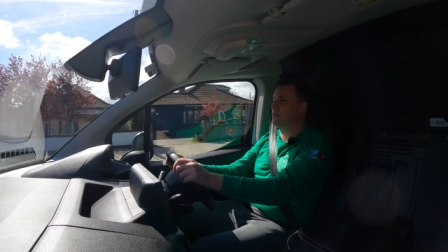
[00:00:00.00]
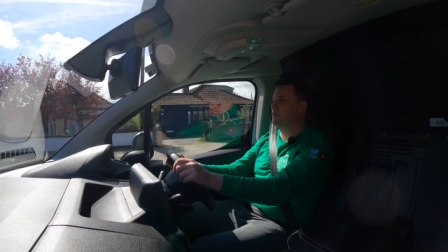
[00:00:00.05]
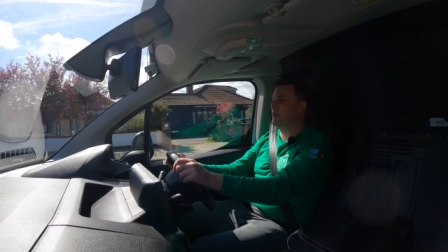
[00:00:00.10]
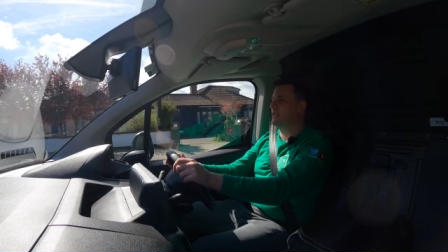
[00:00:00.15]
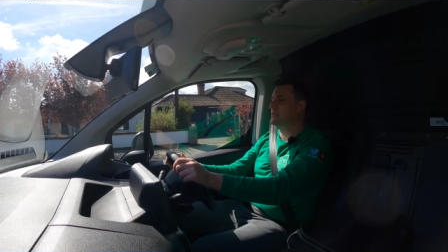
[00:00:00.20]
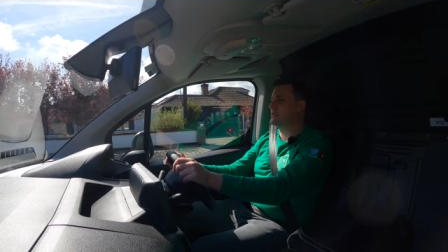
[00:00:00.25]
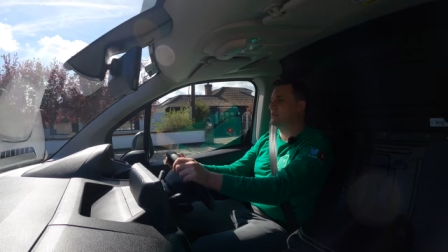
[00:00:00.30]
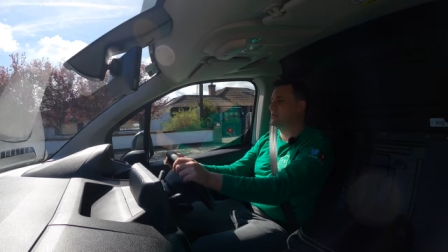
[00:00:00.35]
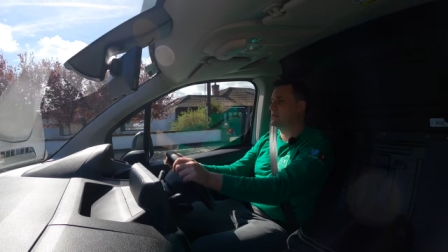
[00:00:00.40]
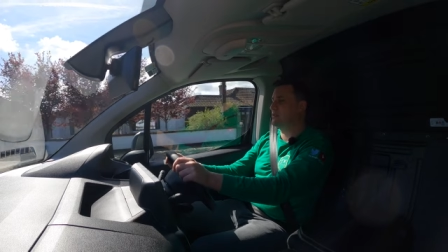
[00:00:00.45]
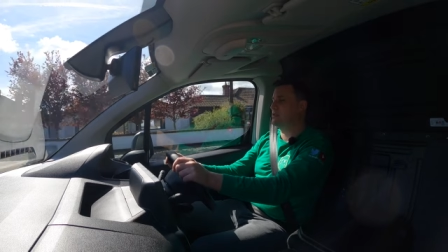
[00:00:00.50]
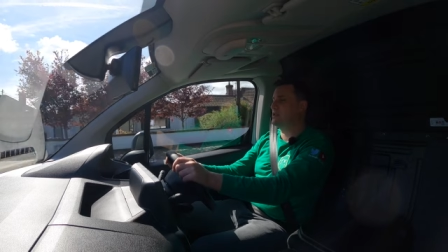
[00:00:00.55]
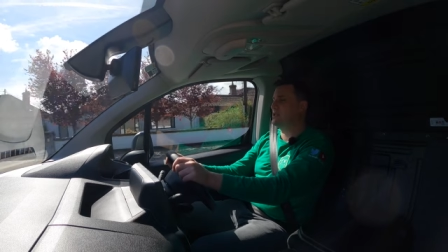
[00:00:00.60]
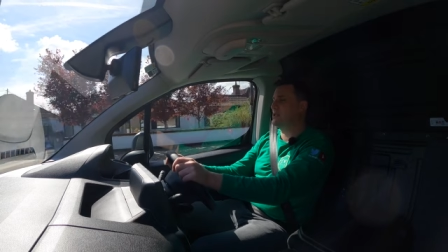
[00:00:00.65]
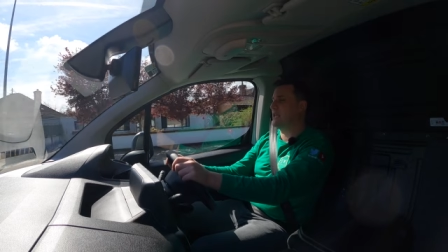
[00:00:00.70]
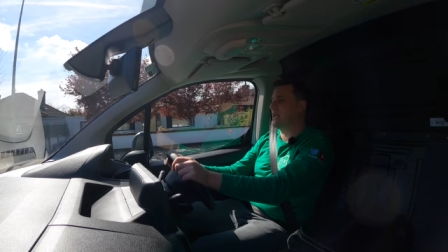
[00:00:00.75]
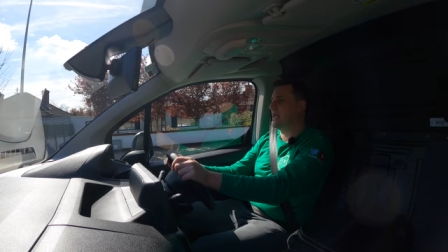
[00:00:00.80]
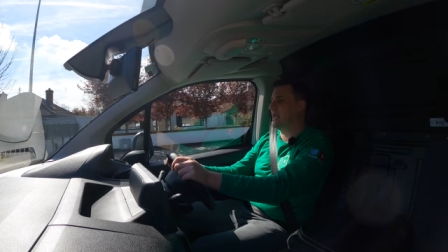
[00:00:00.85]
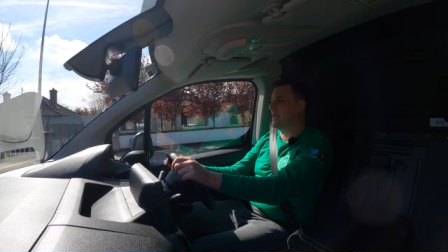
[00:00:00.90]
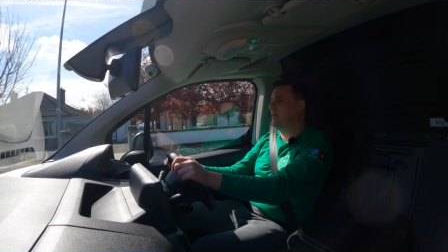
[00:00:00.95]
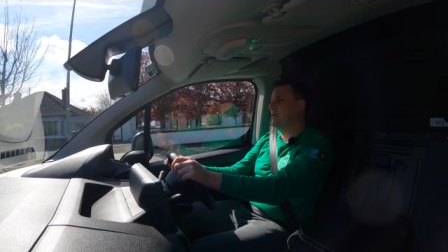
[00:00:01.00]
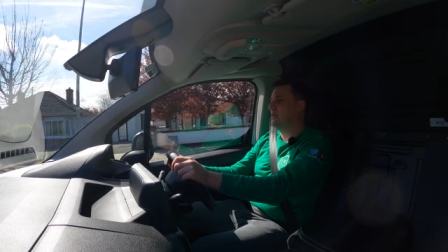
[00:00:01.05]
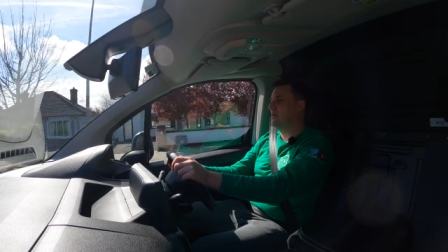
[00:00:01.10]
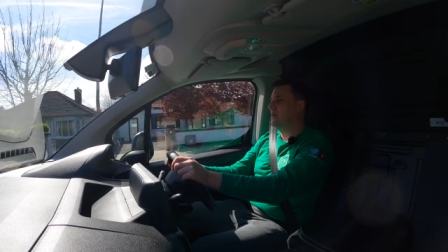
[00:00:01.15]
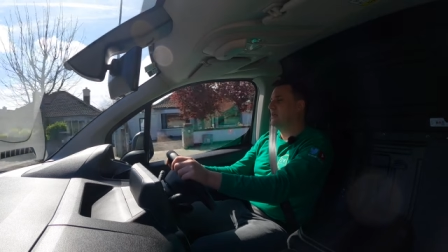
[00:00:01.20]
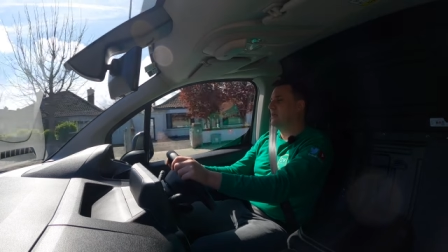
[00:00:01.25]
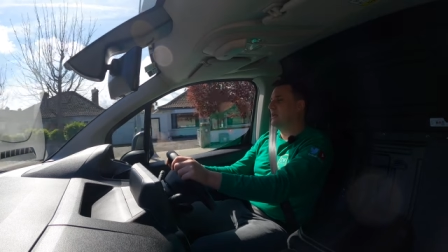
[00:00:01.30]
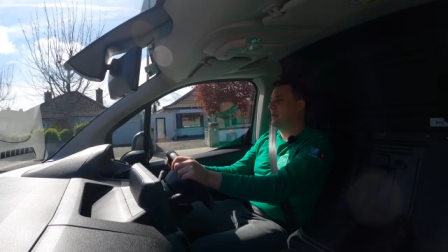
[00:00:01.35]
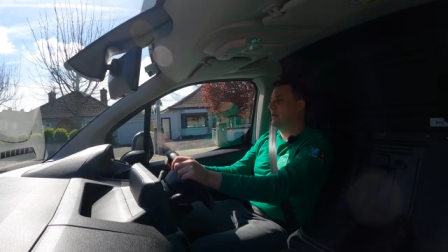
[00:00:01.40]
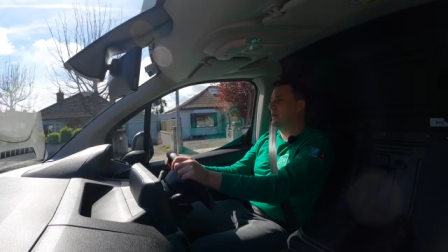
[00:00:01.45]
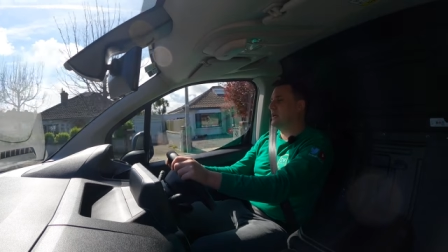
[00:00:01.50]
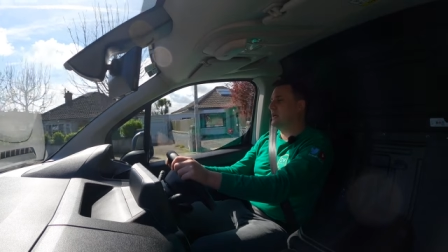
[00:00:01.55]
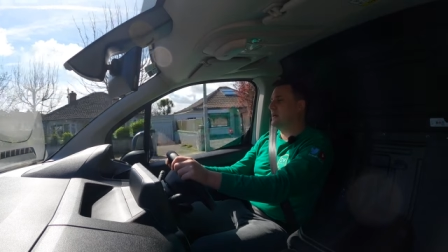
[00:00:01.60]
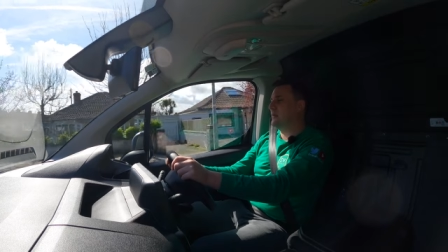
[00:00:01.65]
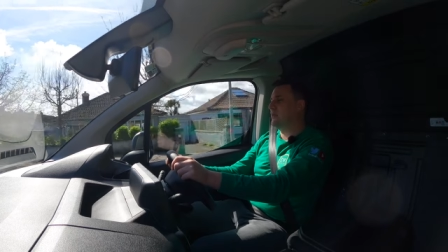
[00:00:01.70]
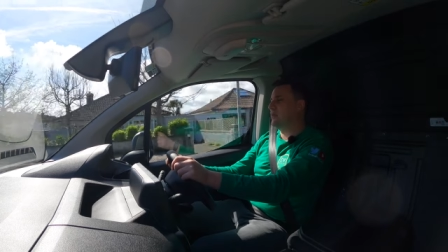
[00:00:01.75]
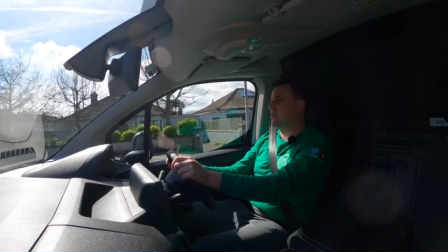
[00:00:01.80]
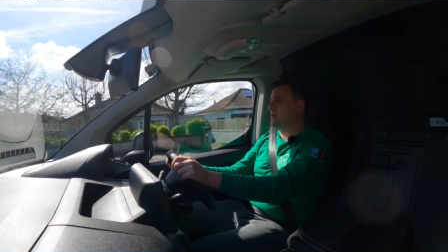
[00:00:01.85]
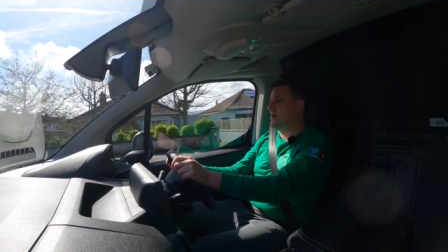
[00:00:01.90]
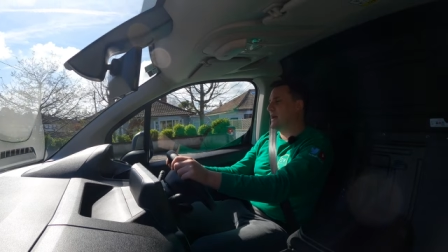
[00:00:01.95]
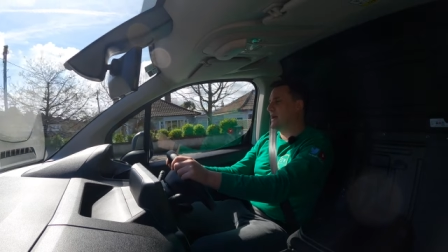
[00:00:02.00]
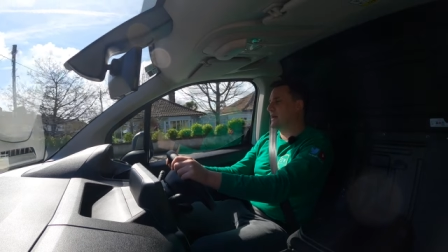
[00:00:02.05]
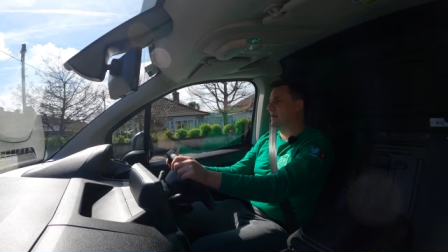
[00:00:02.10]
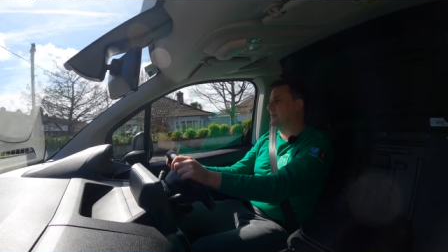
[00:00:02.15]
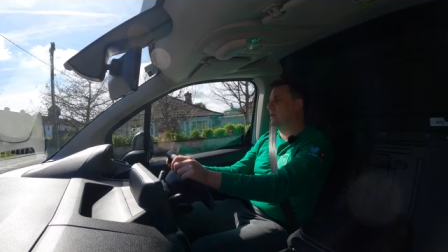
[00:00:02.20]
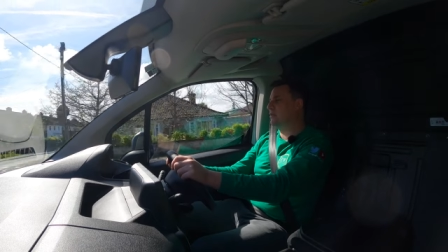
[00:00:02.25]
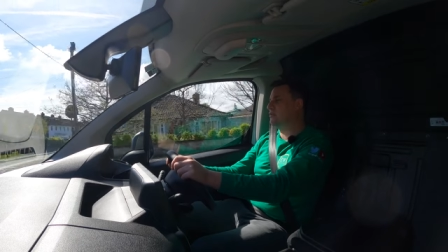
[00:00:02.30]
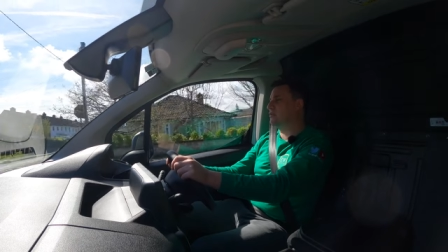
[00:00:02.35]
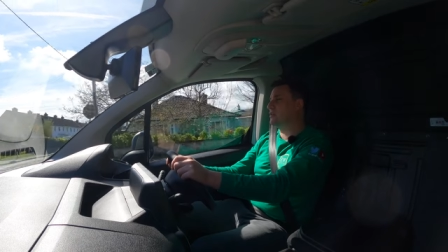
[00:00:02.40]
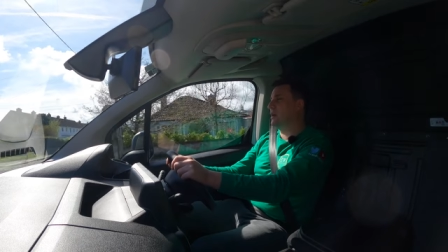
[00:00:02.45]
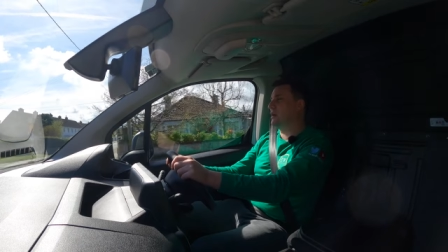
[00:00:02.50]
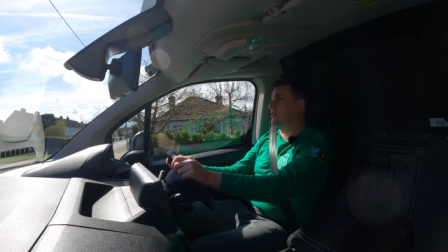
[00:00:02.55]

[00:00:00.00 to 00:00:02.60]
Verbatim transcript: and winter. So today we're at about